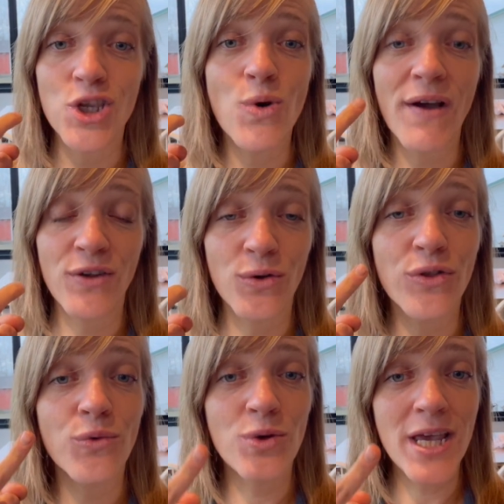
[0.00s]
You have your
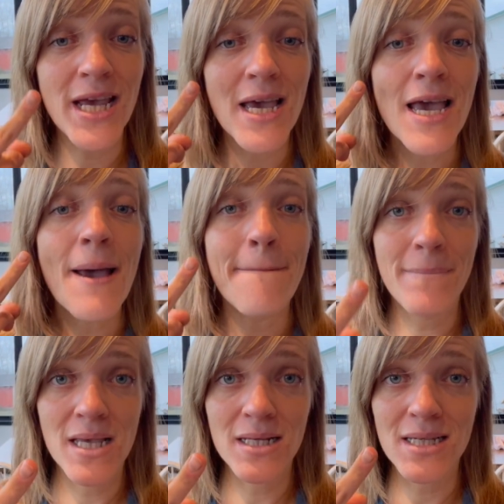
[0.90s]
3
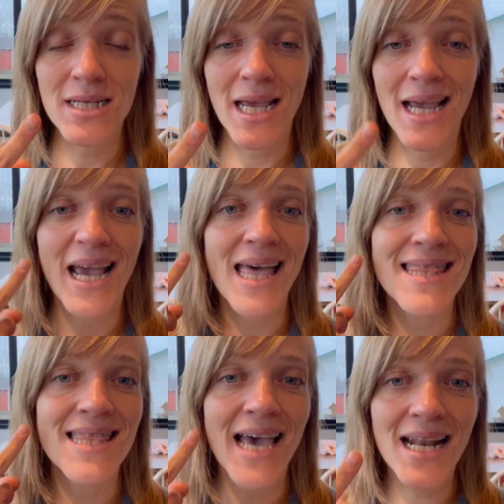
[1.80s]
meals a day
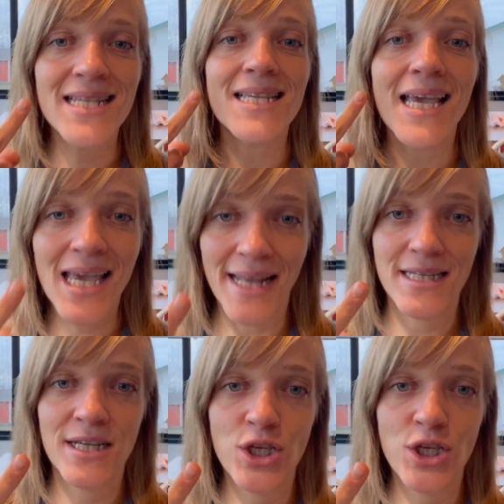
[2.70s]
and that is it.